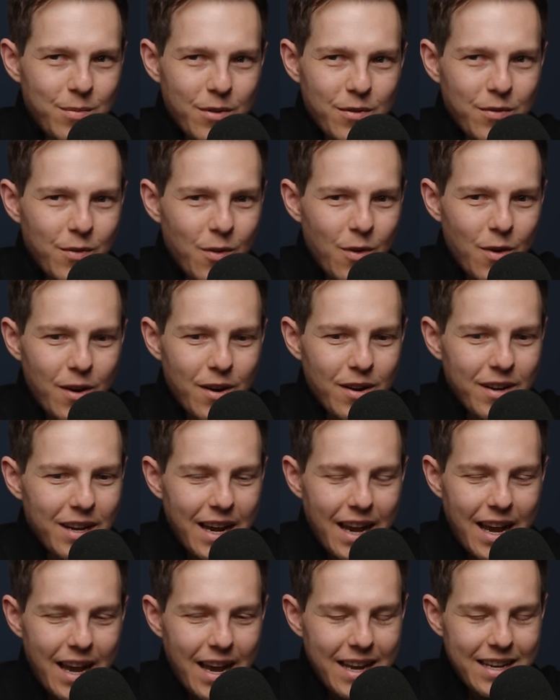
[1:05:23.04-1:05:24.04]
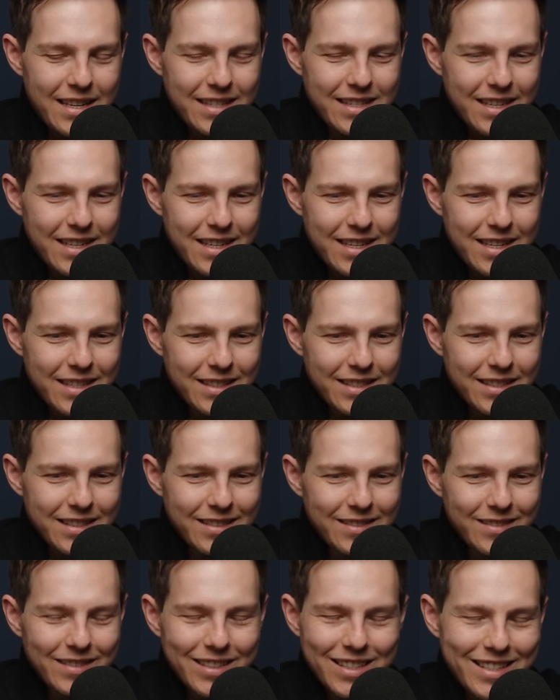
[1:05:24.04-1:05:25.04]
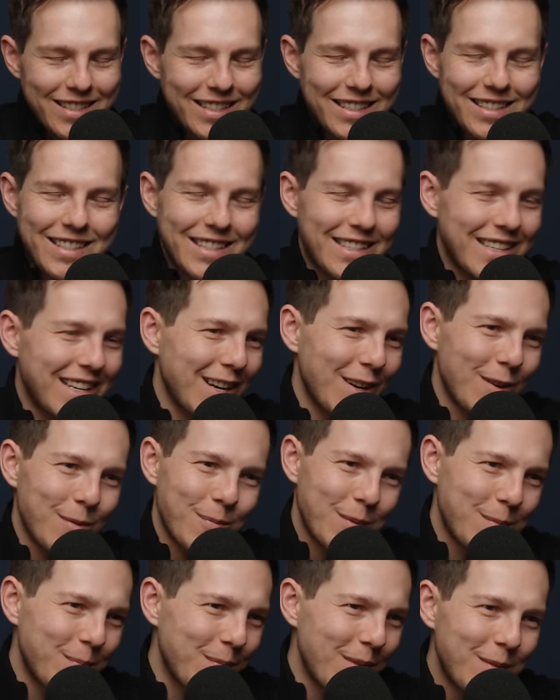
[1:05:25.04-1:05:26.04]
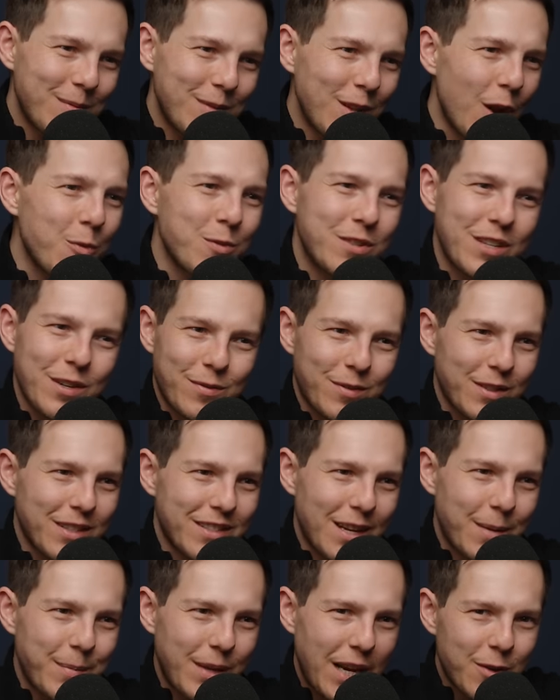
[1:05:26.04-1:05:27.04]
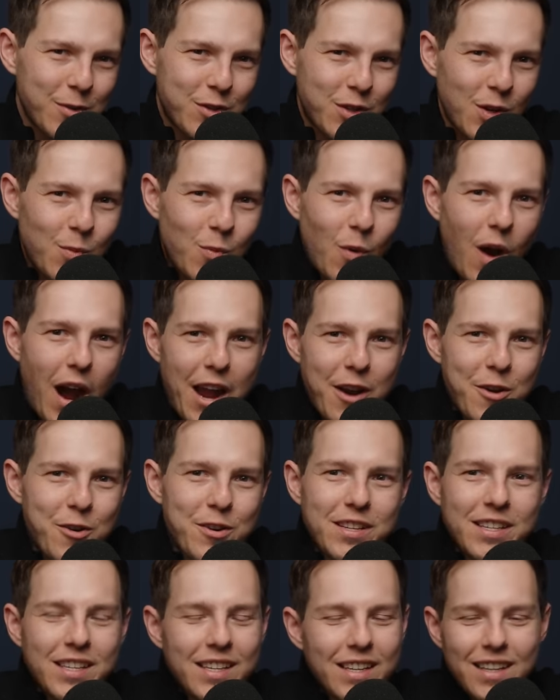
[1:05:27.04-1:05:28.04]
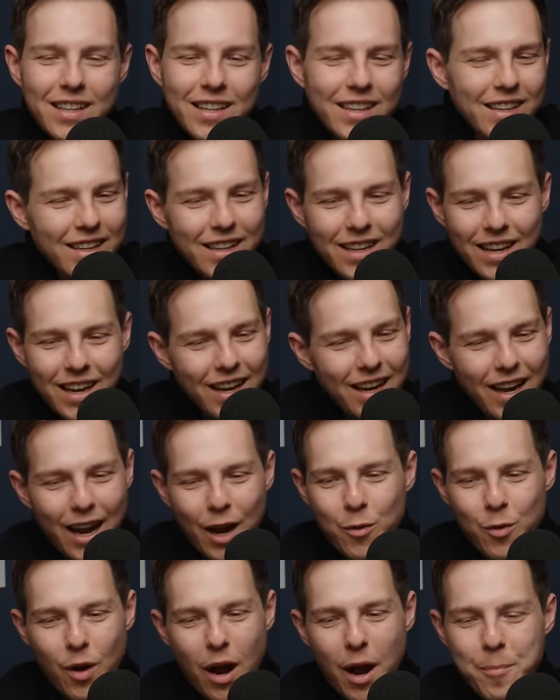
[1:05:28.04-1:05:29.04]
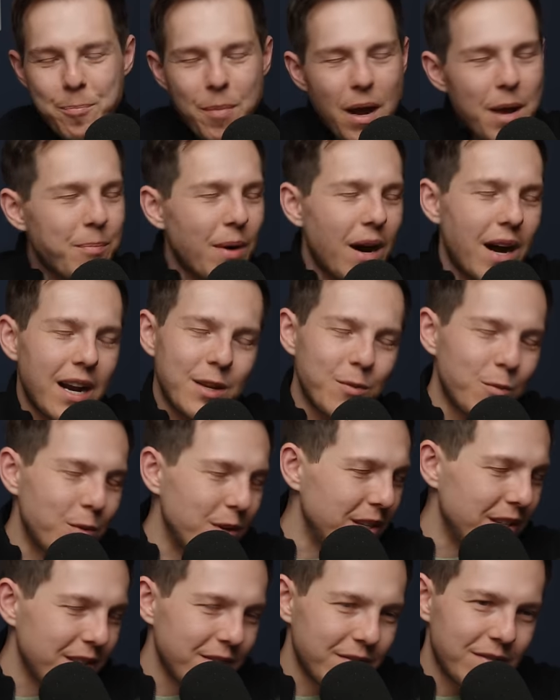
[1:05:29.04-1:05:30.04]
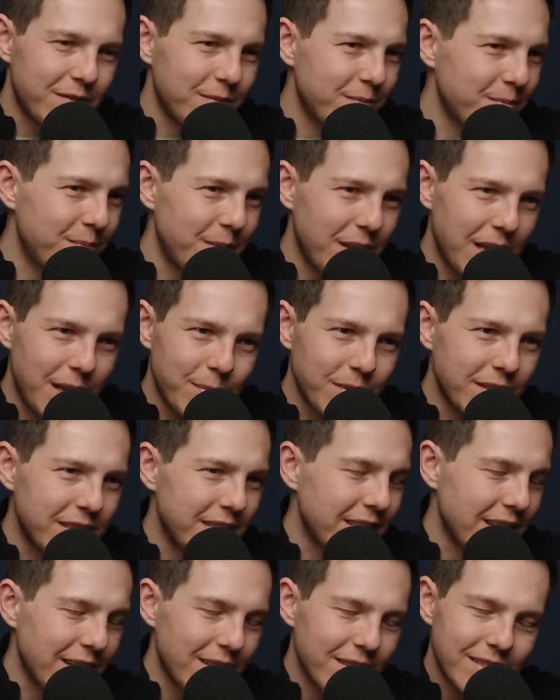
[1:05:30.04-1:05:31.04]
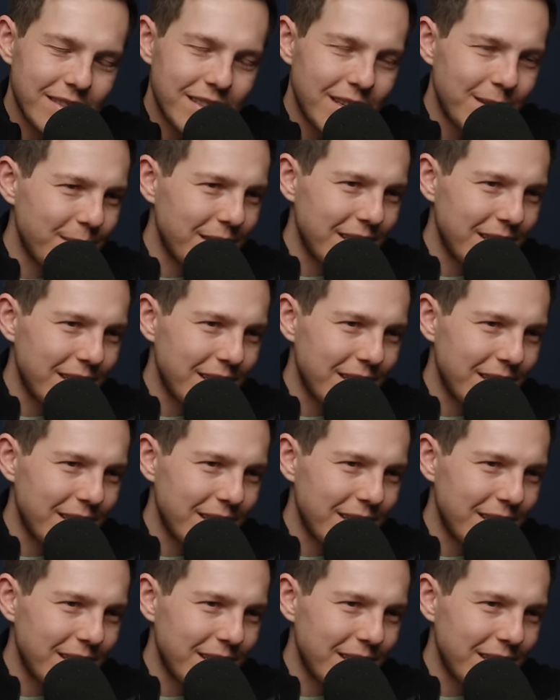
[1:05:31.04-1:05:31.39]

before and uh, listen, it didn't help. And no difference. I mean, I was so wired already. I, yeah. I, my body wouldn't have been able to tell. I